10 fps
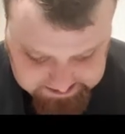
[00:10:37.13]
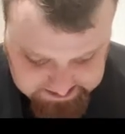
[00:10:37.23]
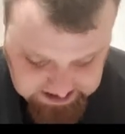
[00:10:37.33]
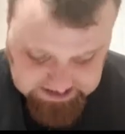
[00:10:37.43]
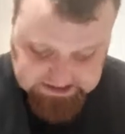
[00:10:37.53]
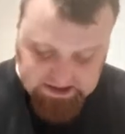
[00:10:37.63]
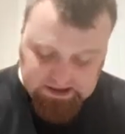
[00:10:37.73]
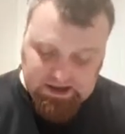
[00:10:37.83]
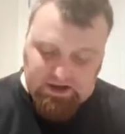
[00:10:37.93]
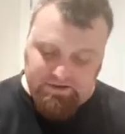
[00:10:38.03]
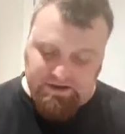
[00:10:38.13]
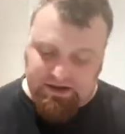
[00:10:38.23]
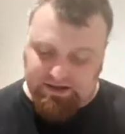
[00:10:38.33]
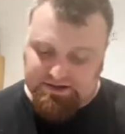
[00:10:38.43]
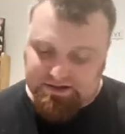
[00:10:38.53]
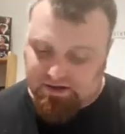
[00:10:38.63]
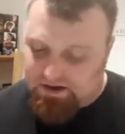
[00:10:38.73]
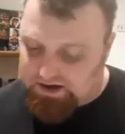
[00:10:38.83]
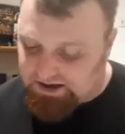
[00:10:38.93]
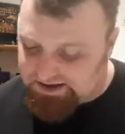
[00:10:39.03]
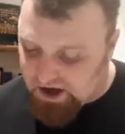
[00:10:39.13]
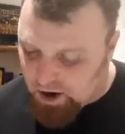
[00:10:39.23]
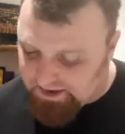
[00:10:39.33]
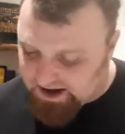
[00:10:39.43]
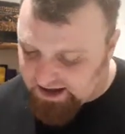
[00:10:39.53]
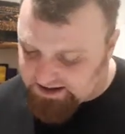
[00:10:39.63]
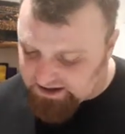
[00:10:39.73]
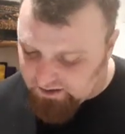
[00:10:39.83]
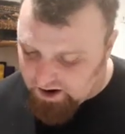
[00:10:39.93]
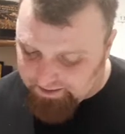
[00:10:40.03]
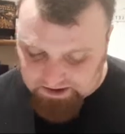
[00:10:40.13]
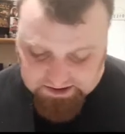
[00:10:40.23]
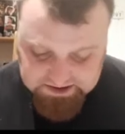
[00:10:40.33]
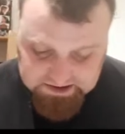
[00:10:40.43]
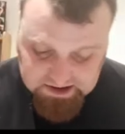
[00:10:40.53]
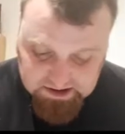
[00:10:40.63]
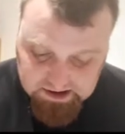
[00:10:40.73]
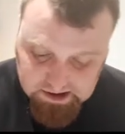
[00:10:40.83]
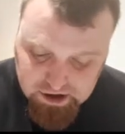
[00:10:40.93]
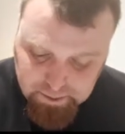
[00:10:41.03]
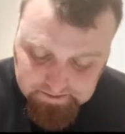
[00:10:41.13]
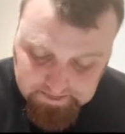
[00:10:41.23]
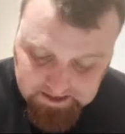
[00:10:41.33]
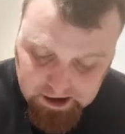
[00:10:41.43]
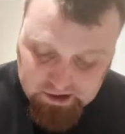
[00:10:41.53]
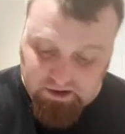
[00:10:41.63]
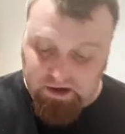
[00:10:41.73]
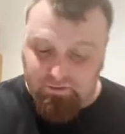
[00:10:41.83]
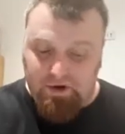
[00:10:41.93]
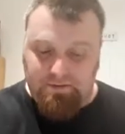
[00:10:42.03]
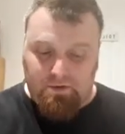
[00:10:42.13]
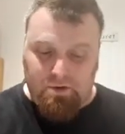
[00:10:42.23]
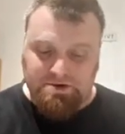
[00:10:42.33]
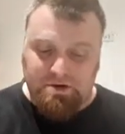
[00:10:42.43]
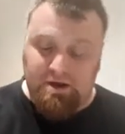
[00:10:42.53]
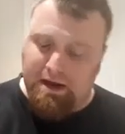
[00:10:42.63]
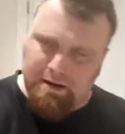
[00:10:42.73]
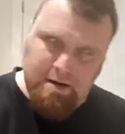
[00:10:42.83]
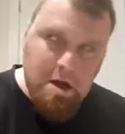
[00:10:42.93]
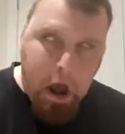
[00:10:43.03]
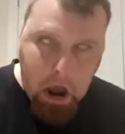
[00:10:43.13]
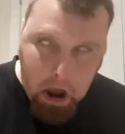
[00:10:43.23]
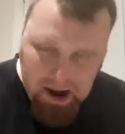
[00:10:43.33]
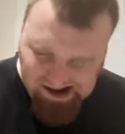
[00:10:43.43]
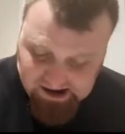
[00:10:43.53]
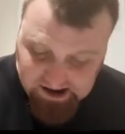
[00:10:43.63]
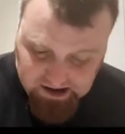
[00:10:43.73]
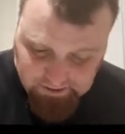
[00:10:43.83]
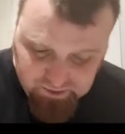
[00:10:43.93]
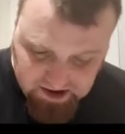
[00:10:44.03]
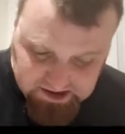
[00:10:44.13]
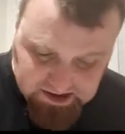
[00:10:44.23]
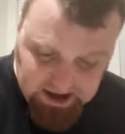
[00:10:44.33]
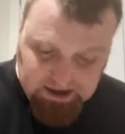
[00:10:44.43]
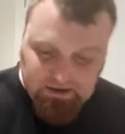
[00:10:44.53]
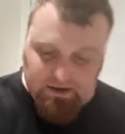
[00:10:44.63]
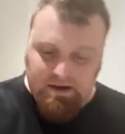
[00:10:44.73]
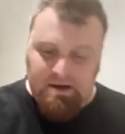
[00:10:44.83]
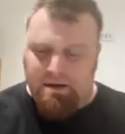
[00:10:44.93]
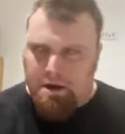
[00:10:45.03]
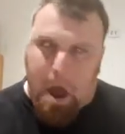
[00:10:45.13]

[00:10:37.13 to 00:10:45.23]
is going to cover things like your Terminator weapons. Yeah, you got your Reaper autocannon and your Predator cannon there.